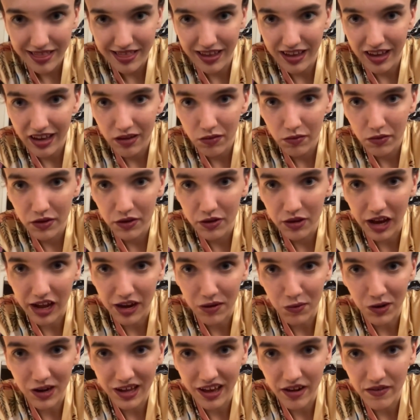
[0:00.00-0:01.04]
thing where you kind of
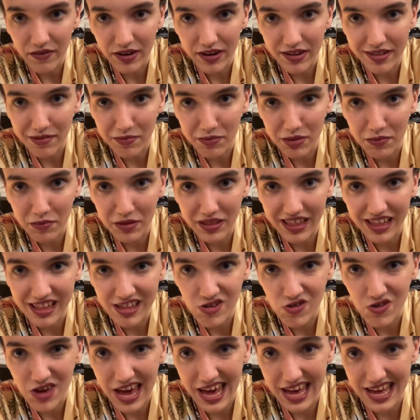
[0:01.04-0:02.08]
want to get rid of something but then
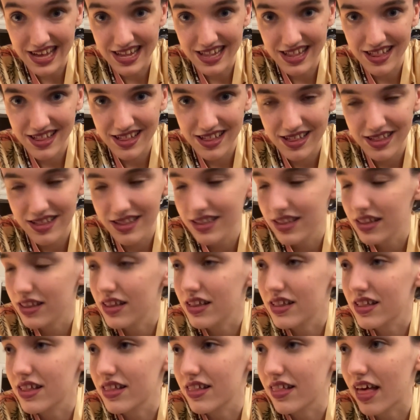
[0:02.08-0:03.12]
you can't?
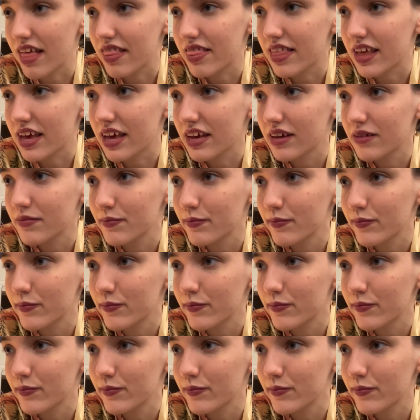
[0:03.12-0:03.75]
This is that thing.